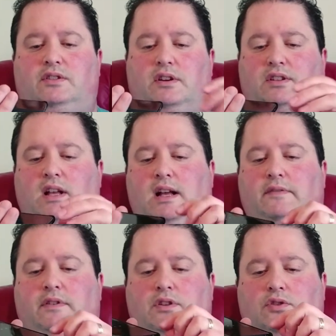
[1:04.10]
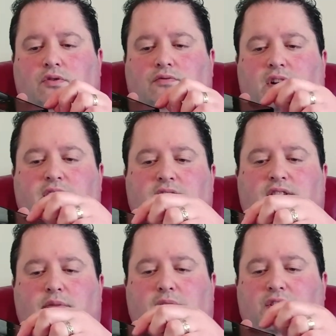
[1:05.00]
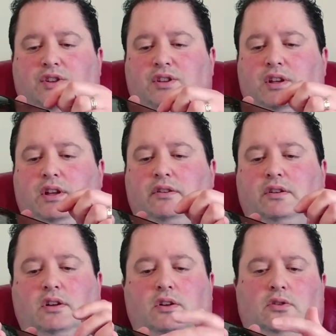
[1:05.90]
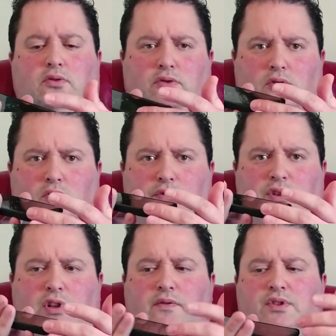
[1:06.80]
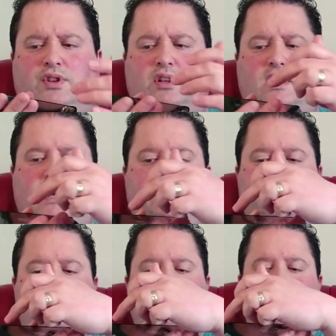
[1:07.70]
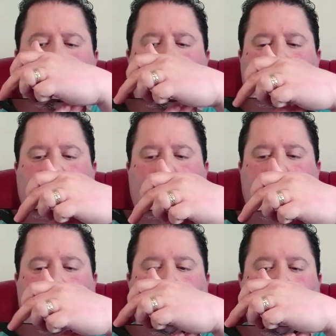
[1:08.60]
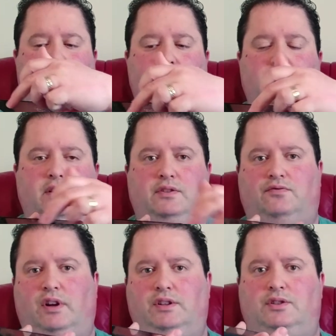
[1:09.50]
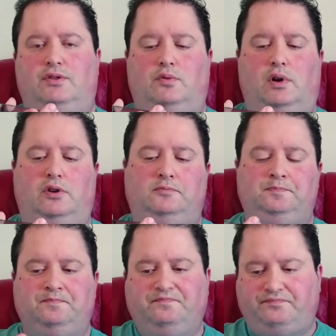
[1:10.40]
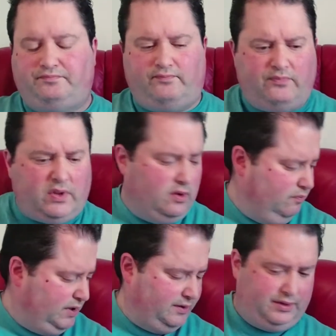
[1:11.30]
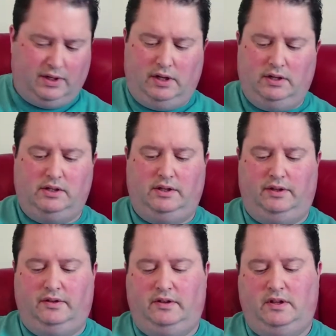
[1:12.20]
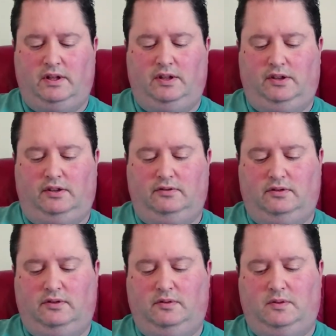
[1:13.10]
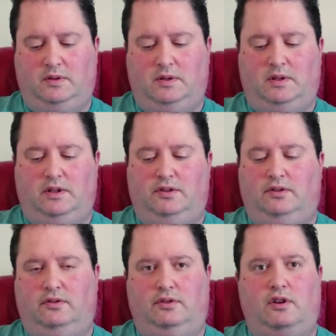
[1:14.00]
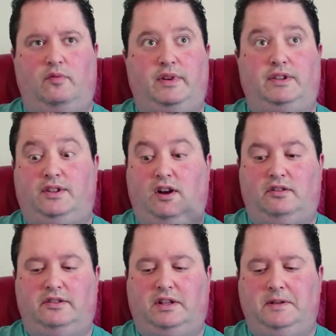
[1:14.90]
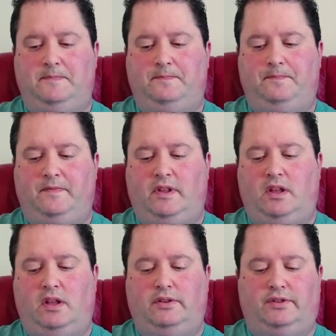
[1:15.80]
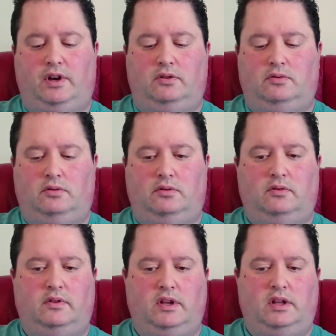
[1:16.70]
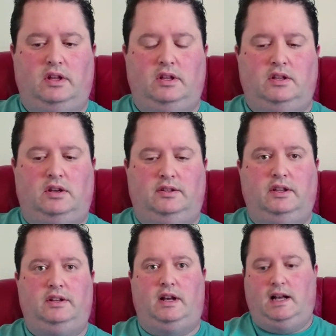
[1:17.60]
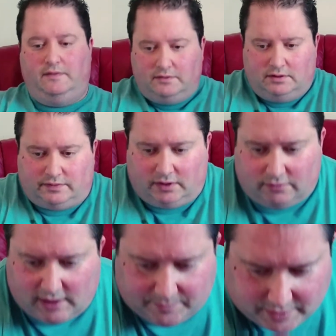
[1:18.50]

does have sort of raised tip edges here on the corners, I don't even see that. And that part there is raised as well. But, you know, can't beat stylus, eh? So, I did have, if I grab